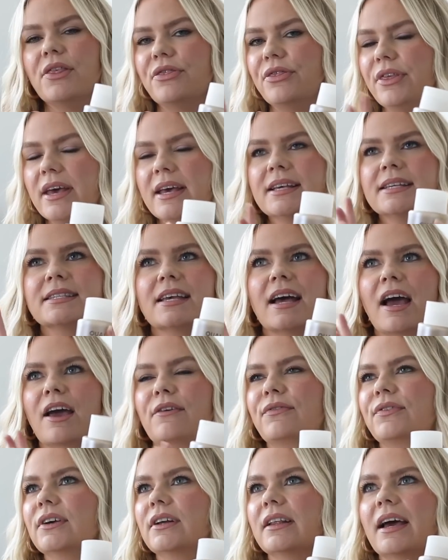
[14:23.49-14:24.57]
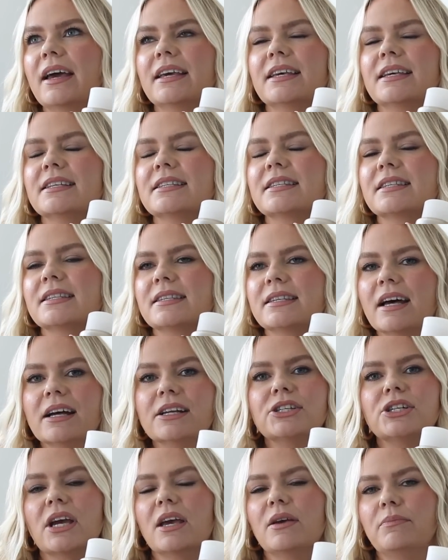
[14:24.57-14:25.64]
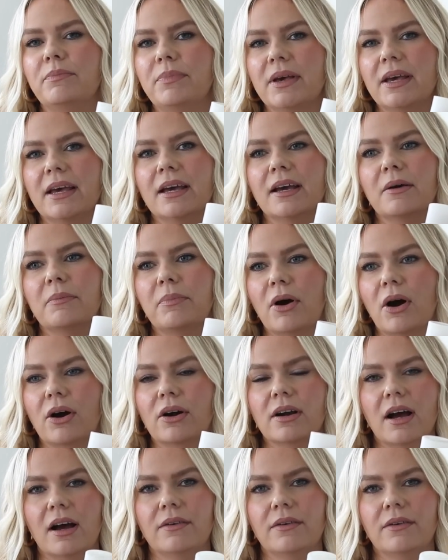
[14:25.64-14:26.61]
This, I feel like, is such a big part